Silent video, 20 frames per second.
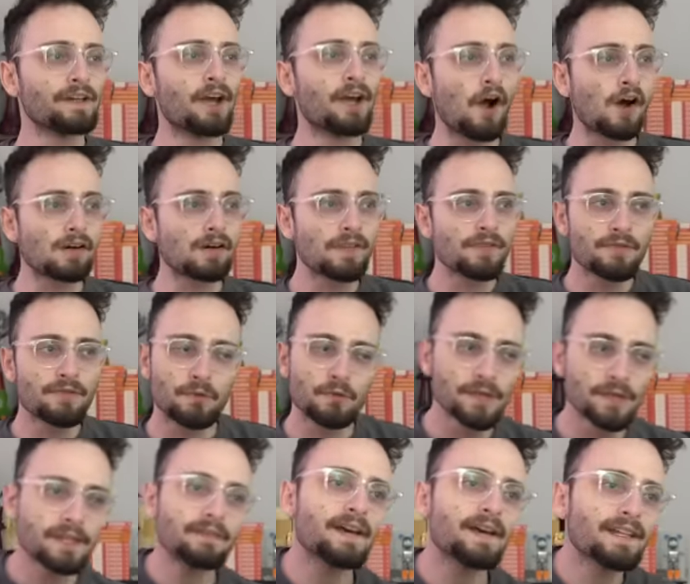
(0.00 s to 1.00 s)
on through
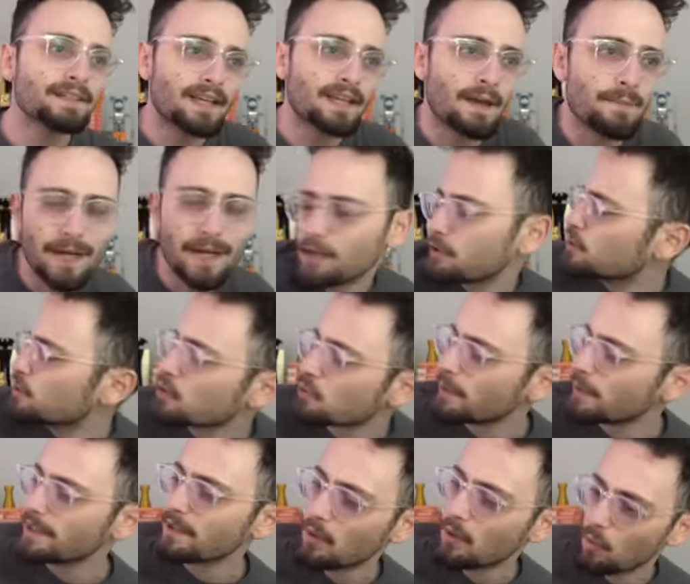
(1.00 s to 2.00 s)
the event. I managed to
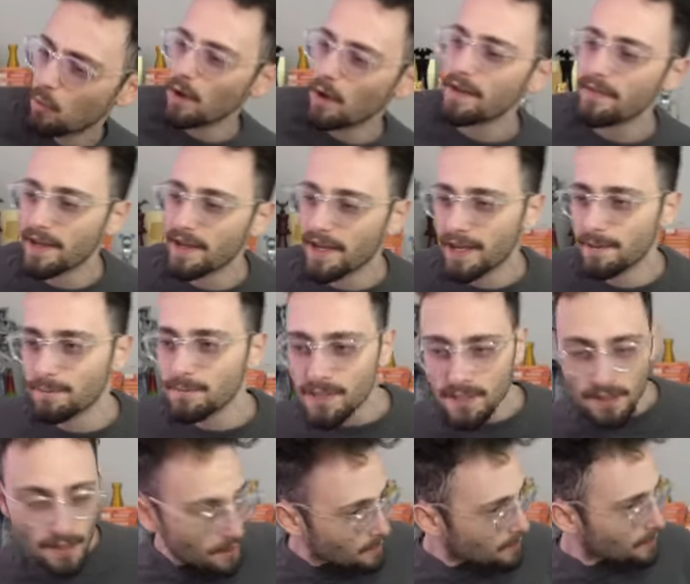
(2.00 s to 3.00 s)
win one of the games,
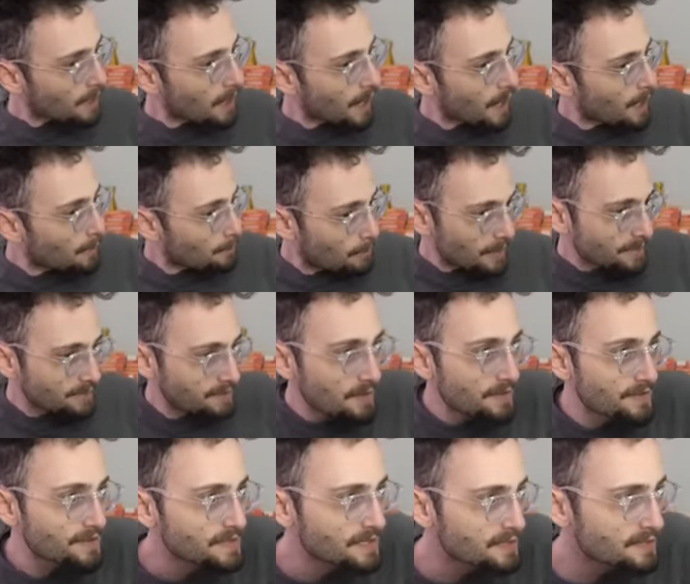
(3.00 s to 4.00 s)
but
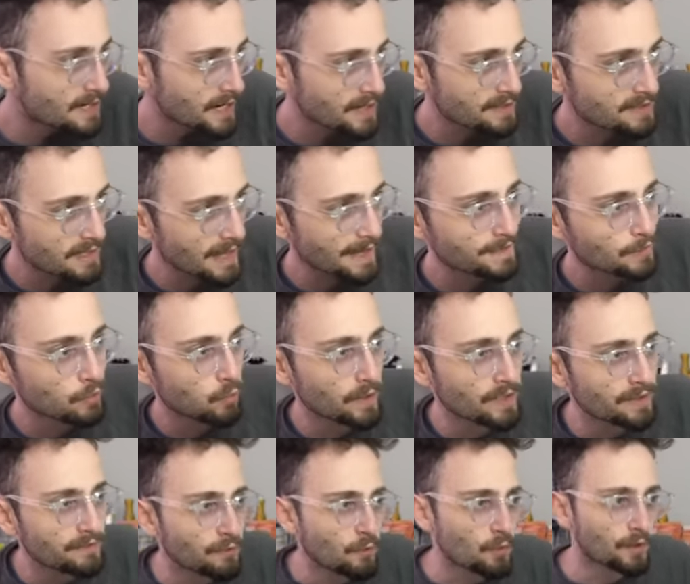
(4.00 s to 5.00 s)
this is against a
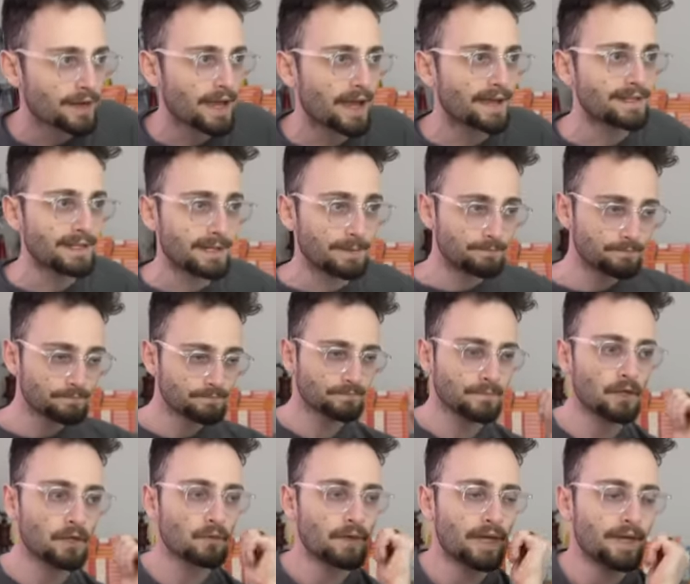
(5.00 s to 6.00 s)
2490.
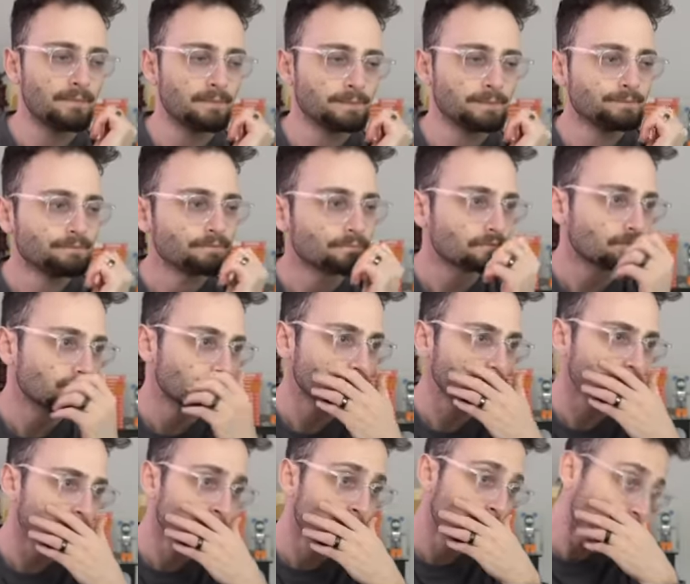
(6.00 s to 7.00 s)
Okay,
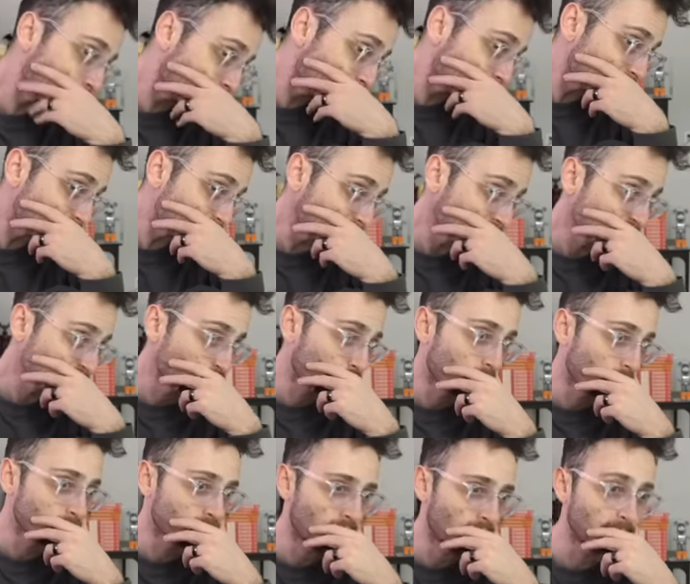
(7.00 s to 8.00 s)
my opponent plays
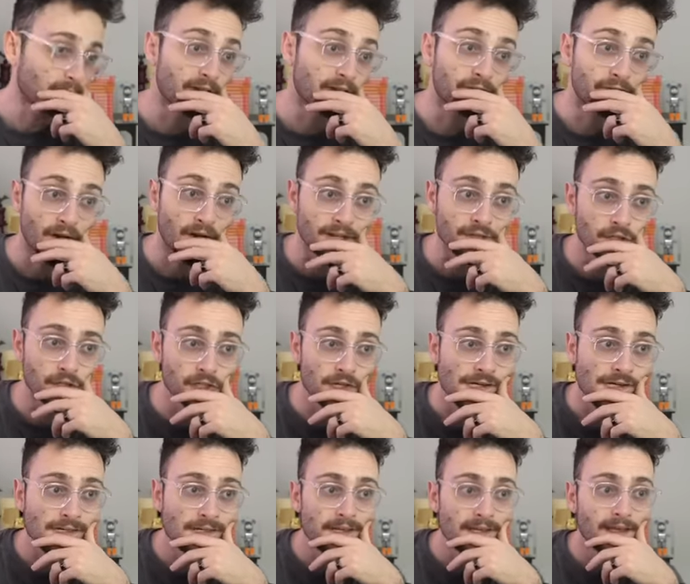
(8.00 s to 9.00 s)
e4. I played a French,
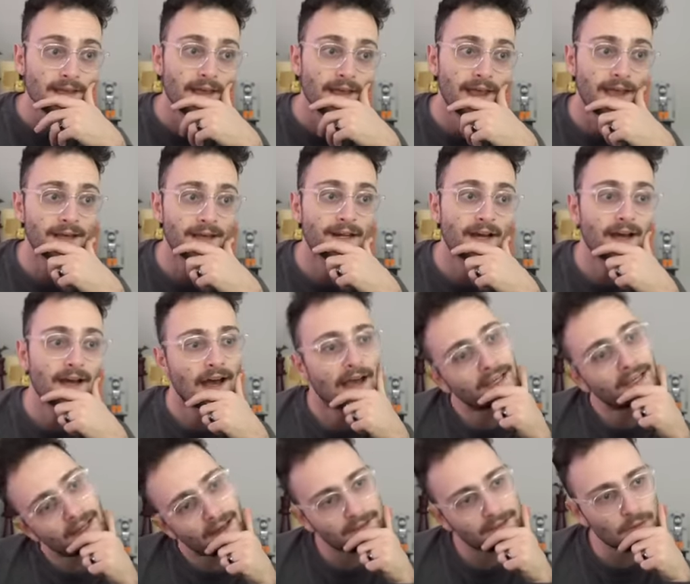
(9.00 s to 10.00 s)
and I
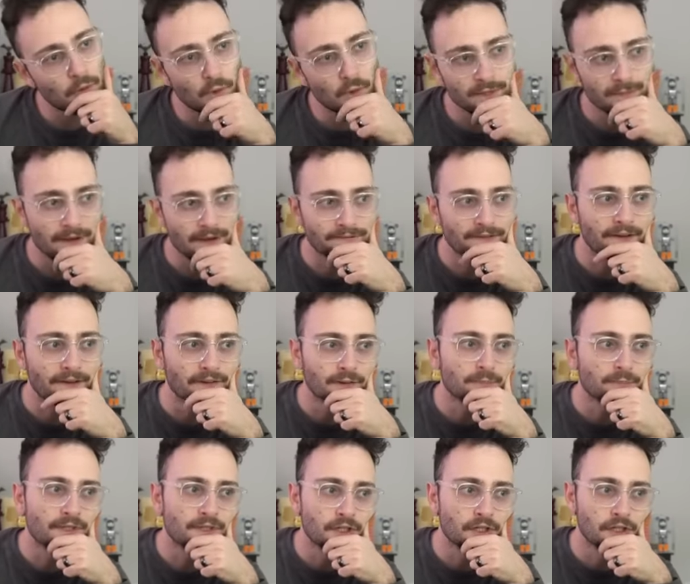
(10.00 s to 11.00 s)
got to one of my favorite
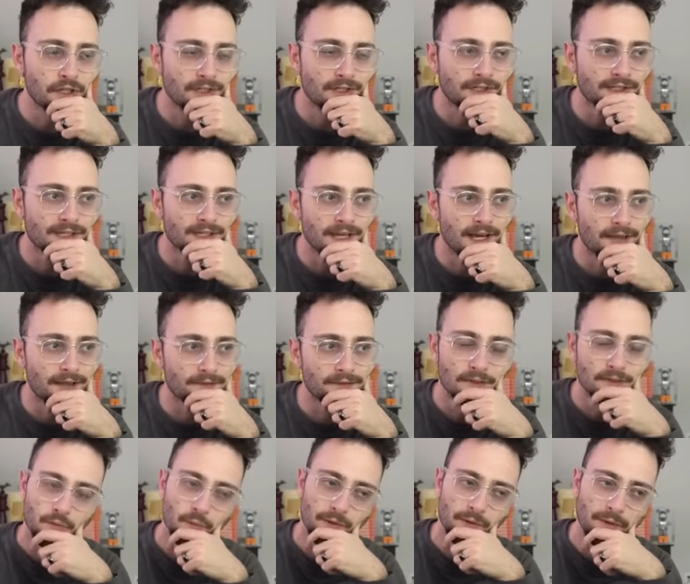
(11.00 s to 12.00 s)
positions. This
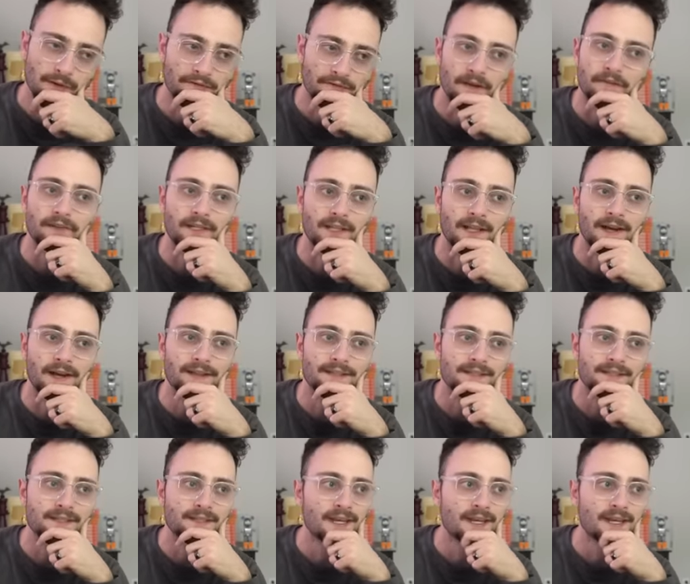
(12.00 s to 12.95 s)
is one of my favorite lines,